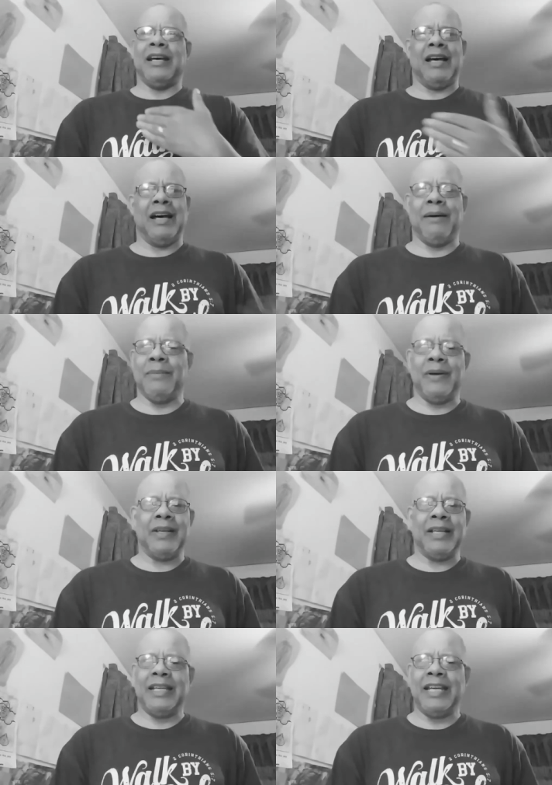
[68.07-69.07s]
Um,
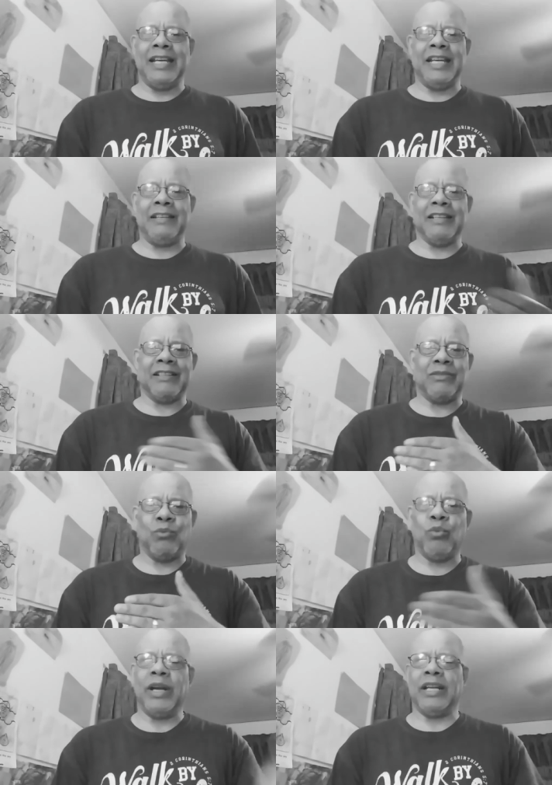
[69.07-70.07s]
he just
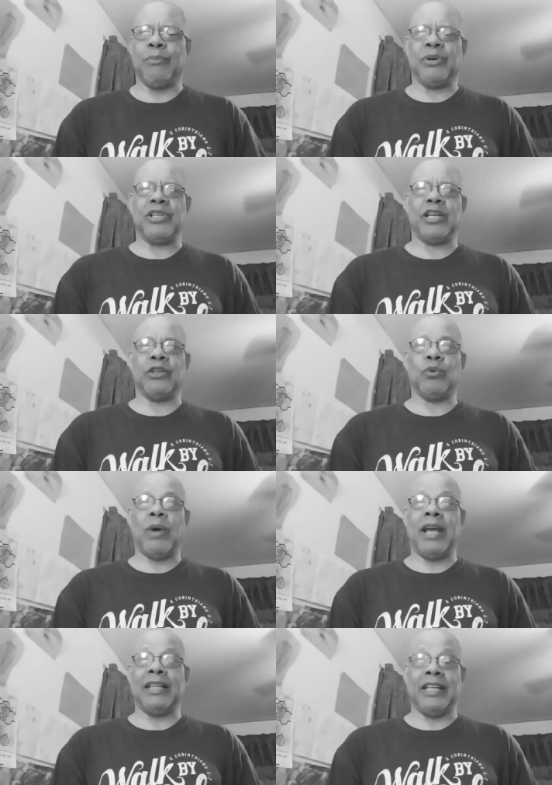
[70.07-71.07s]
went a particular
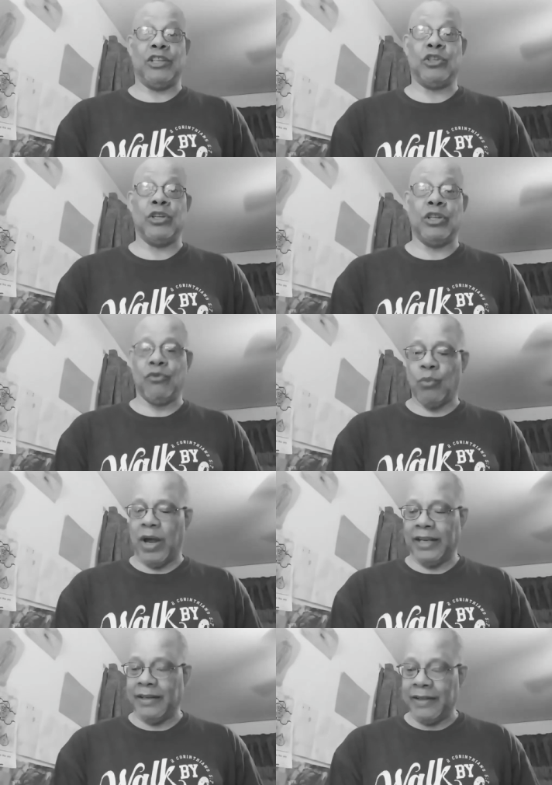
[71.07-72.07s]
way that he shouldn't have went.